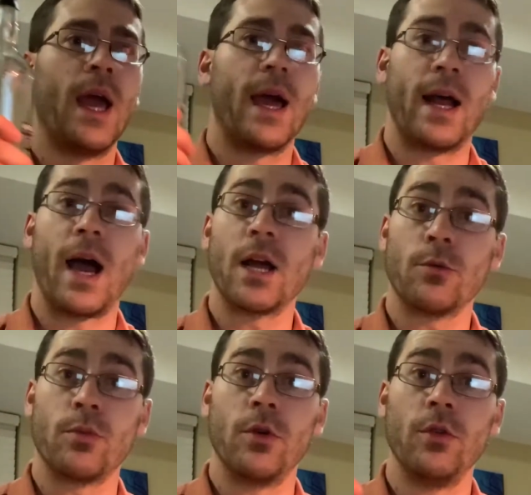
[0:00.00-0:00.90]
at a higher
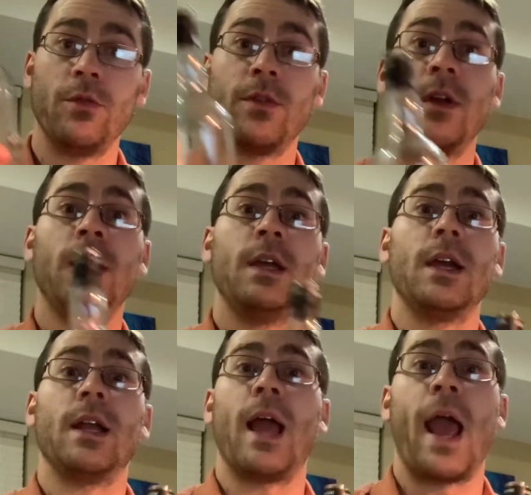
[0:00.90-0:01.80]
proof
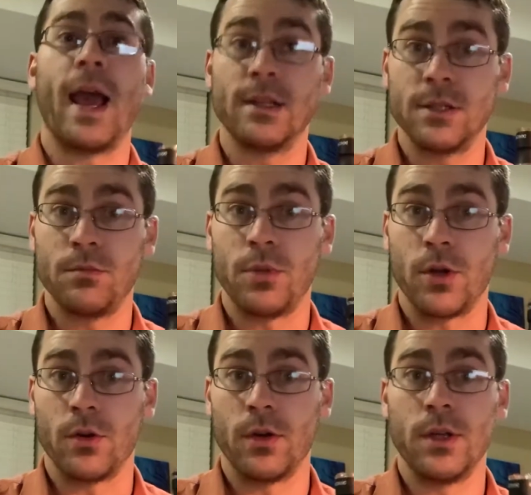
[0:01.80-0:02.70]
and it has
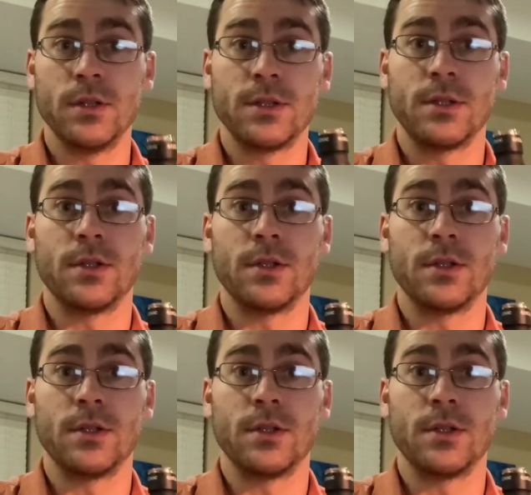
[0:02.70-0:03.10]
impurities.